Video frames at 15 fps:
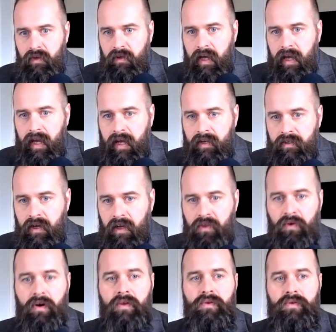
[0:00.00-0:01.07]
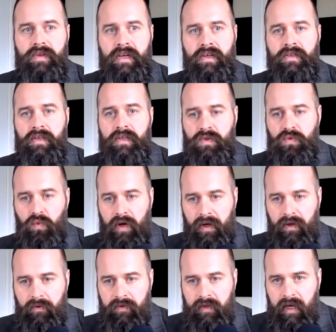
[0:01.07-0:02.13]
there are other things as
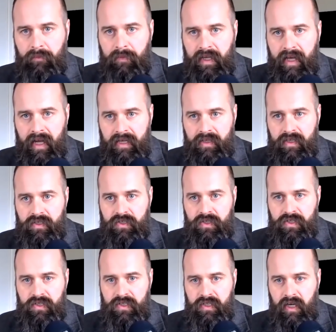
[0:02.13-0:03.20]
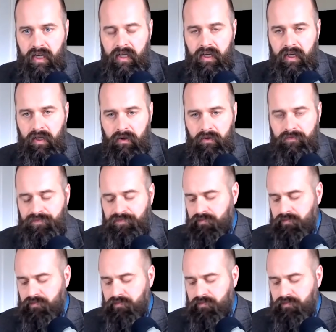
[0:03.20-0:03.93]
well. Now, I'm going to get to this in just a second here.